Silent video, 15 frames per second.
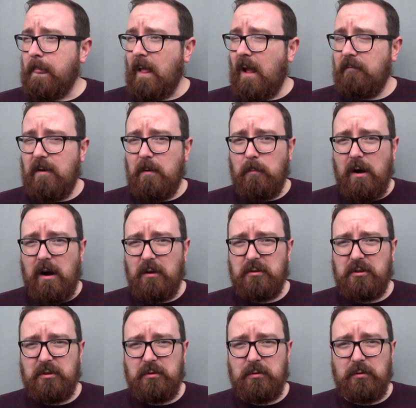And then what I'll
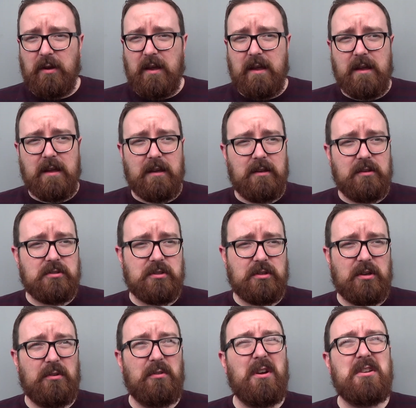do is
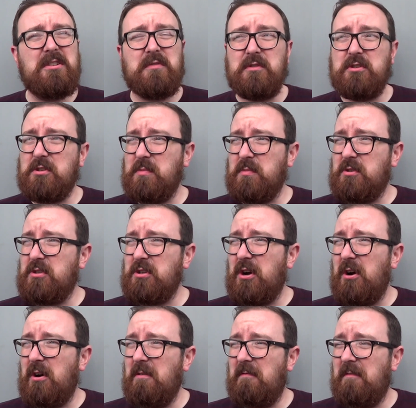arrange for some
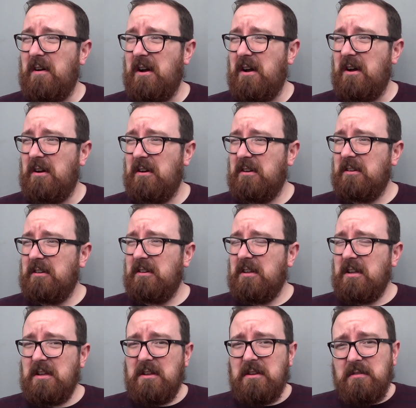sort of
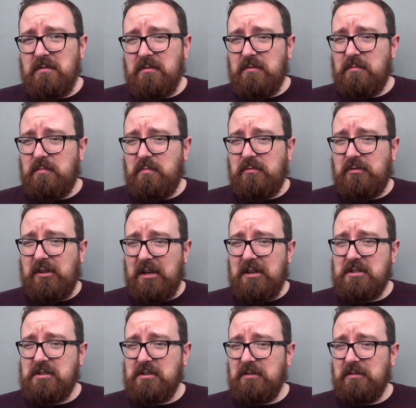uh,
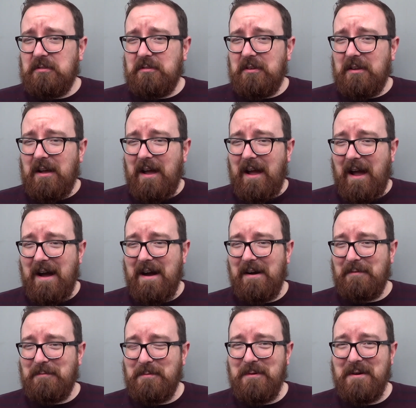decent
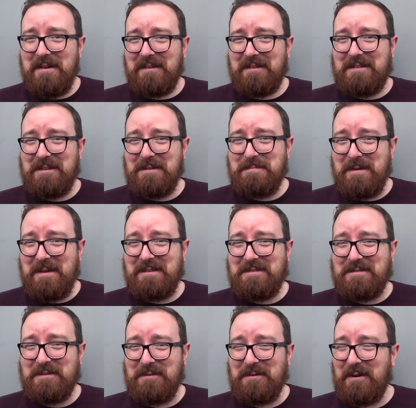artwork to be
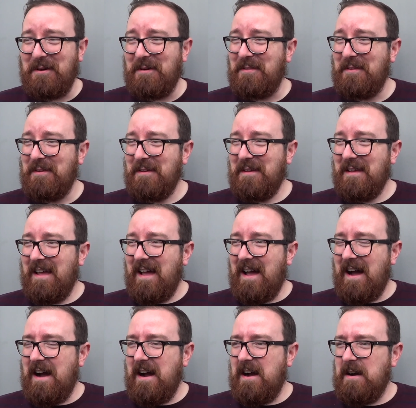drawn.
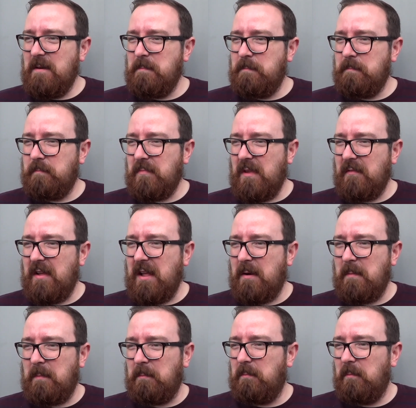Um, and then
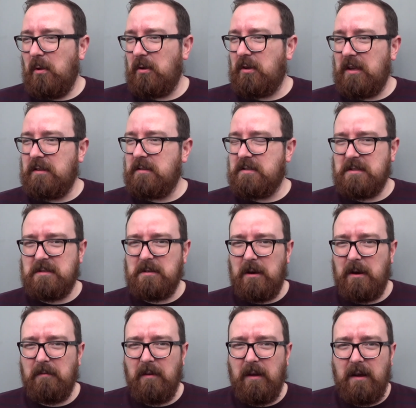I'm looking
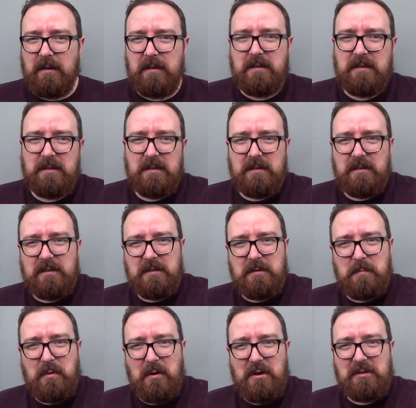to
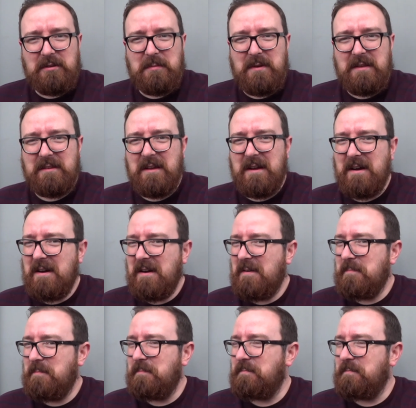like putting them in um,